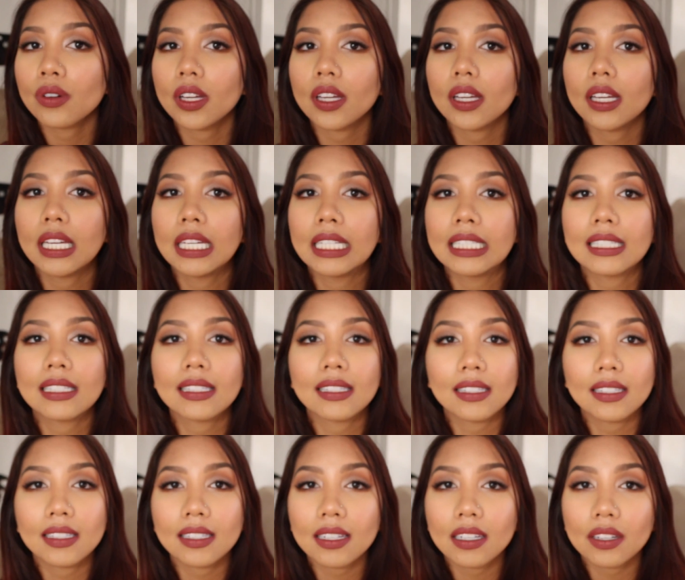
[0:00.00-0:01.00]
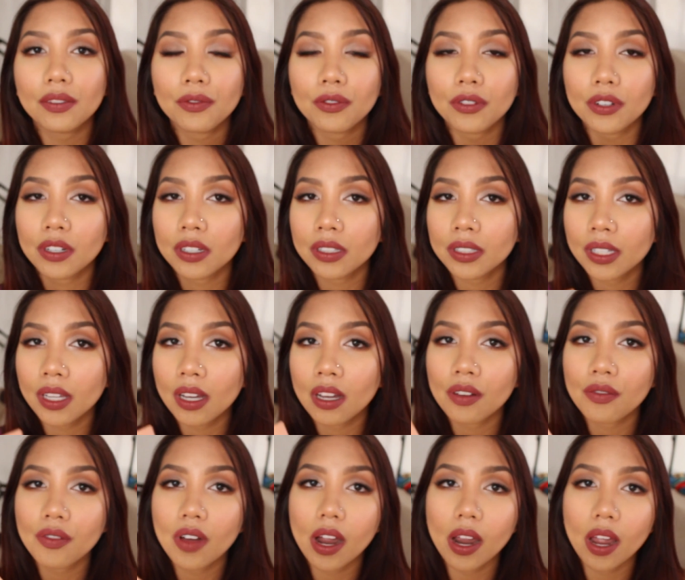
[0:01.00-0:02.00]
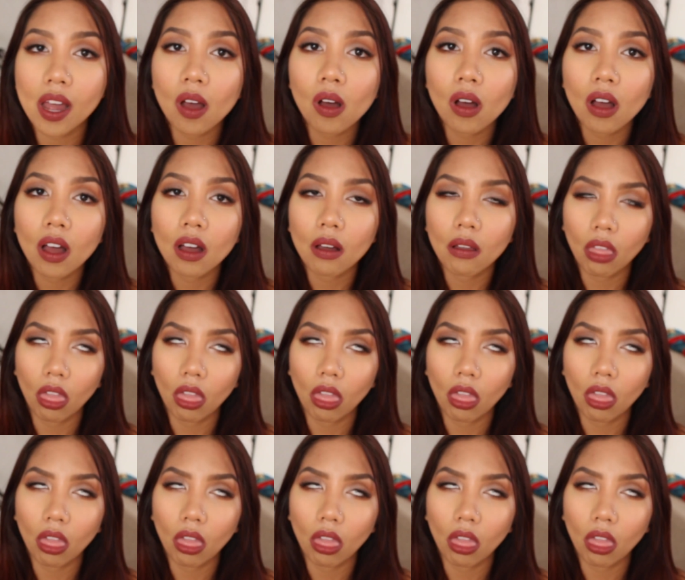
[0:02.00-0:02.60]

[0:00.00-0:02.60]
and see for yourself how